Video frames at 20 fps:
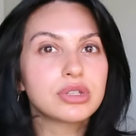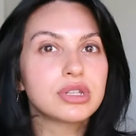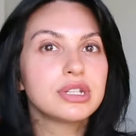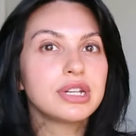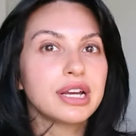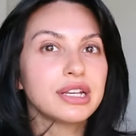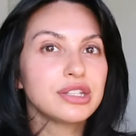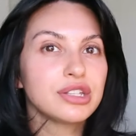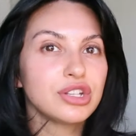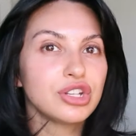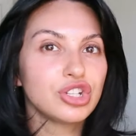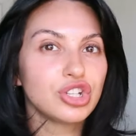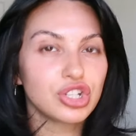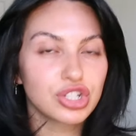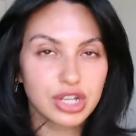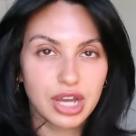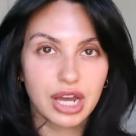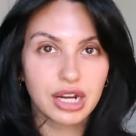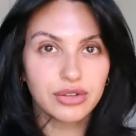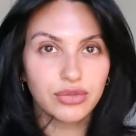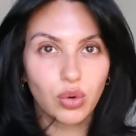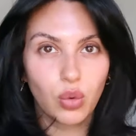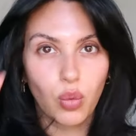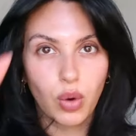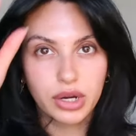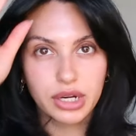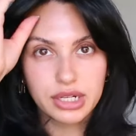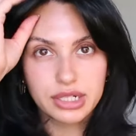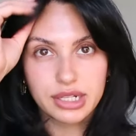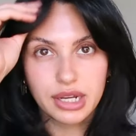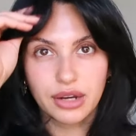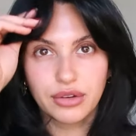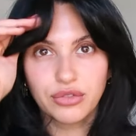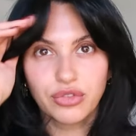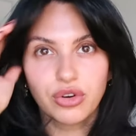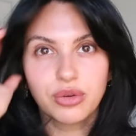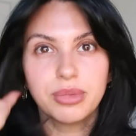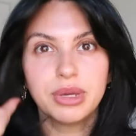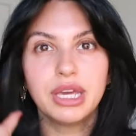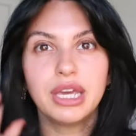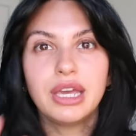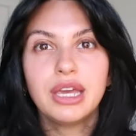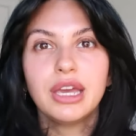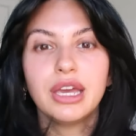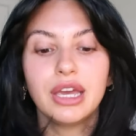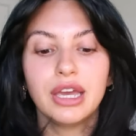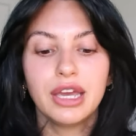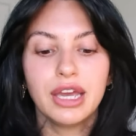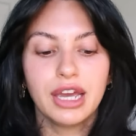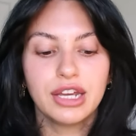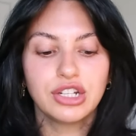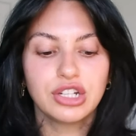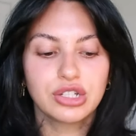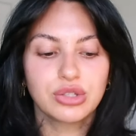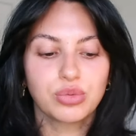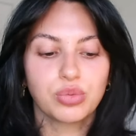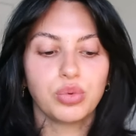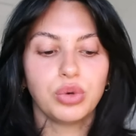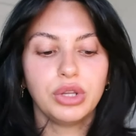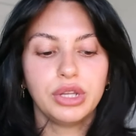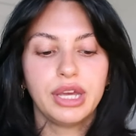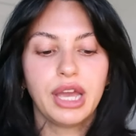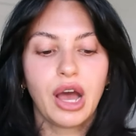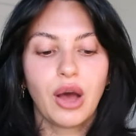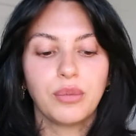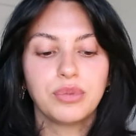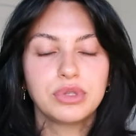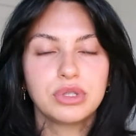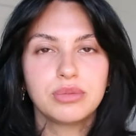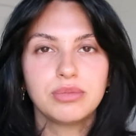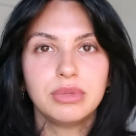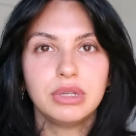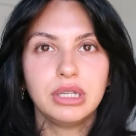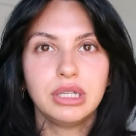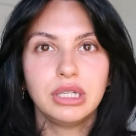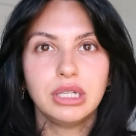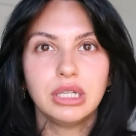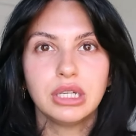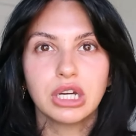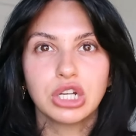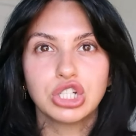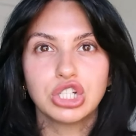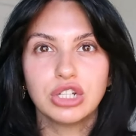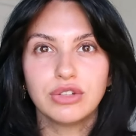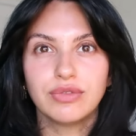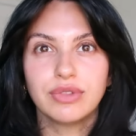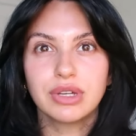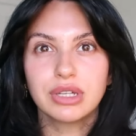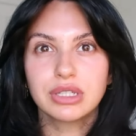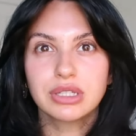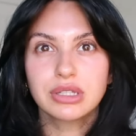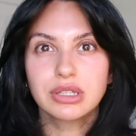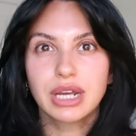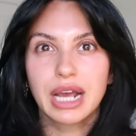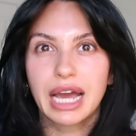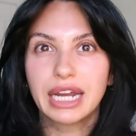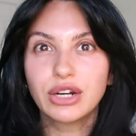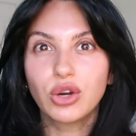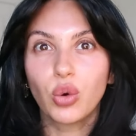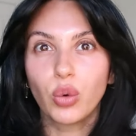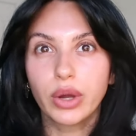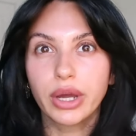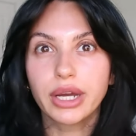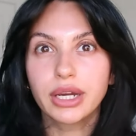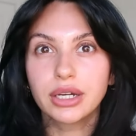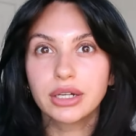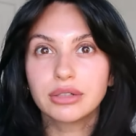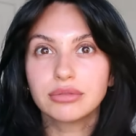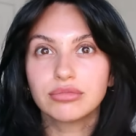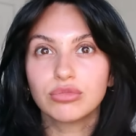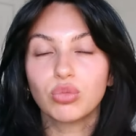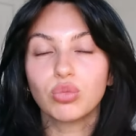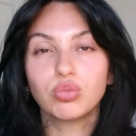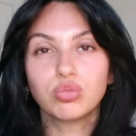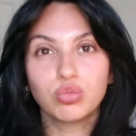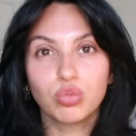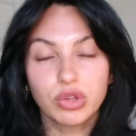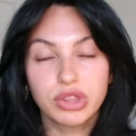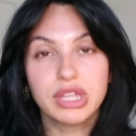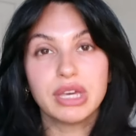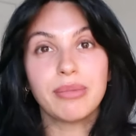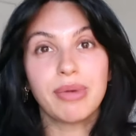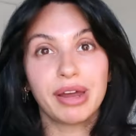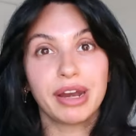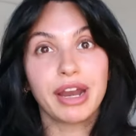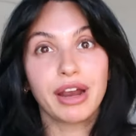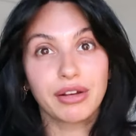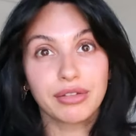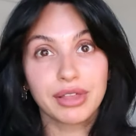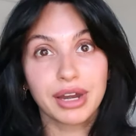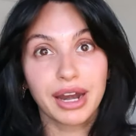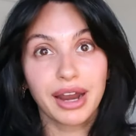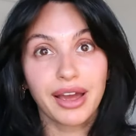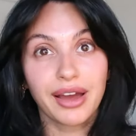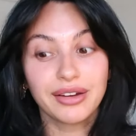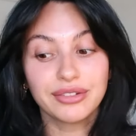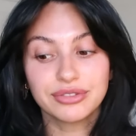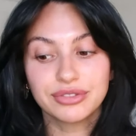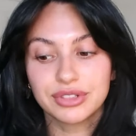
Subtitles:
The Dyson is just kind of a one and done for me. It just really helps me achieve this kind of quick with the amount of hair that I have.